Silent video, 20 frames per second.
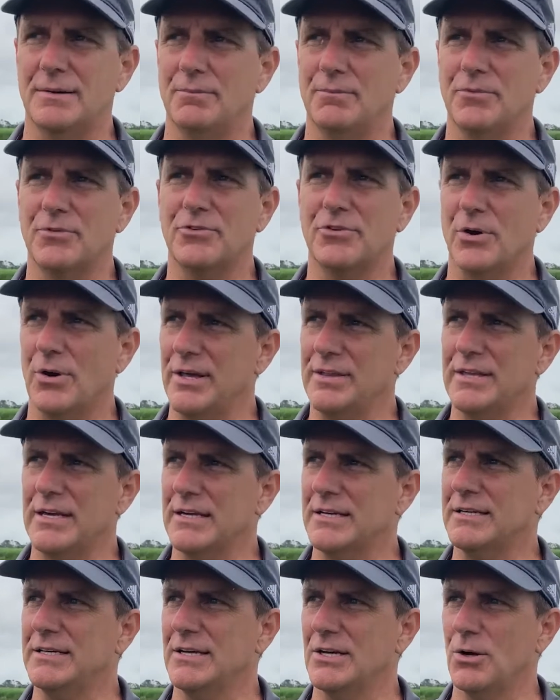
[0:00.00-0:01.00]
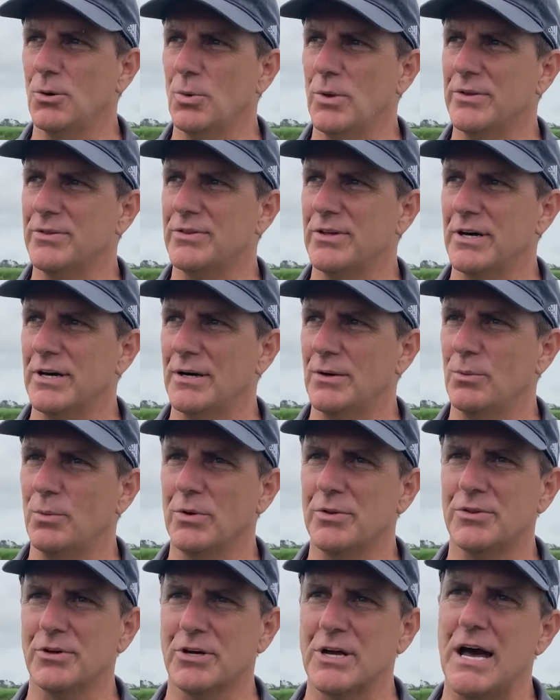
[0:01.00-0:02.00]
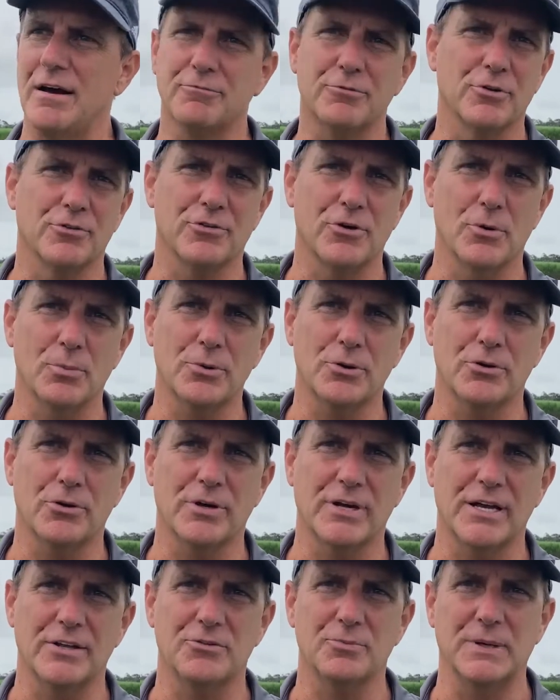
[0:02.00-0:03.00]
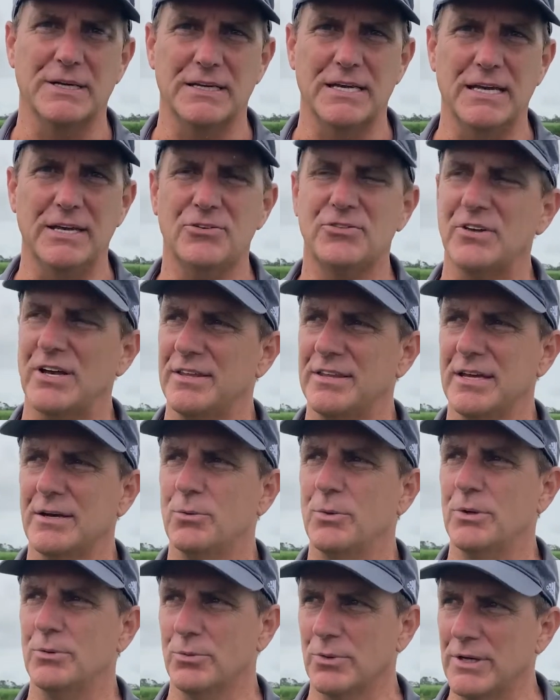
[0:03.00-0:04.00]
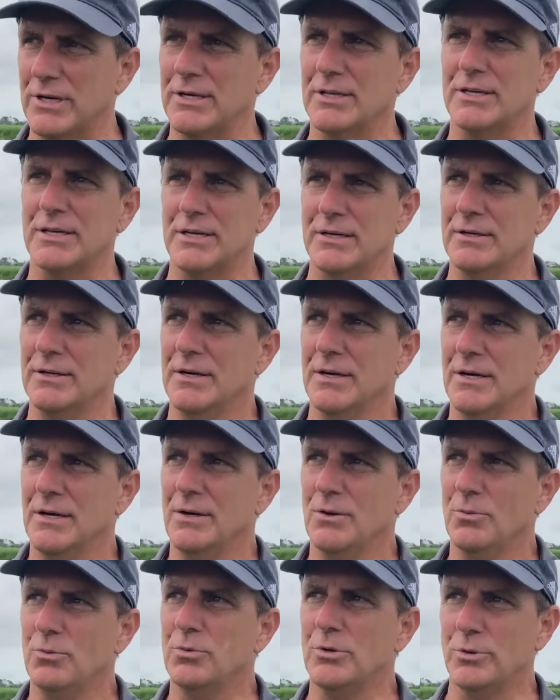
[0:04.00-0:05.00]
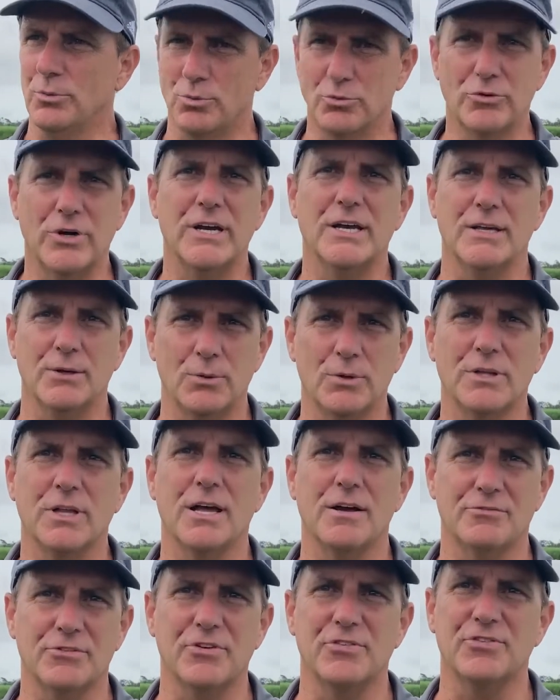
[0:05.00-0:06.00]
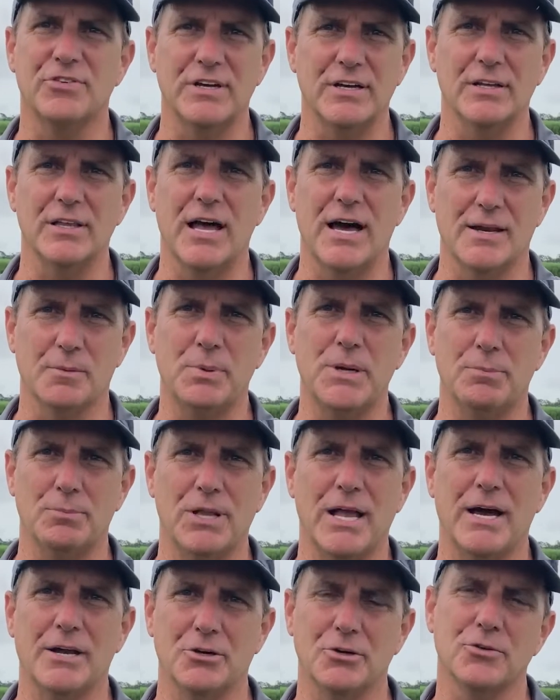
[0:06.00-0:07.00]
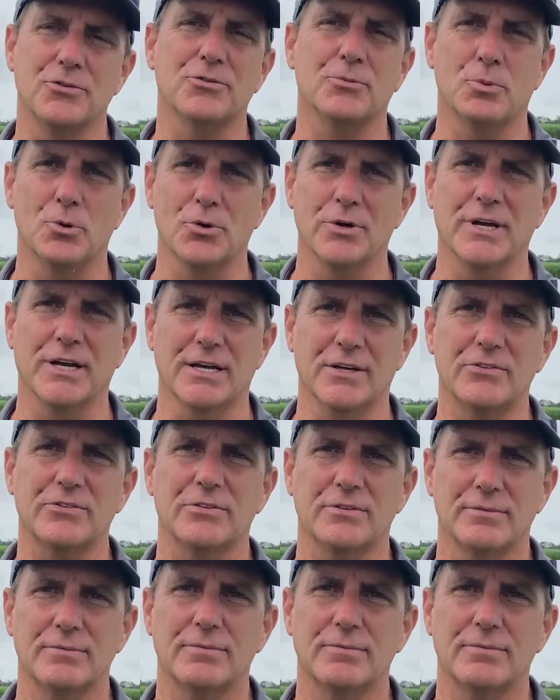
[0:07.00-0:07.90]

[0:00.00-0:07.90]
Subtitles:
So I think, you know, with the conference opener against McNeese, I think we really would love to see a lot of people out here supporting us.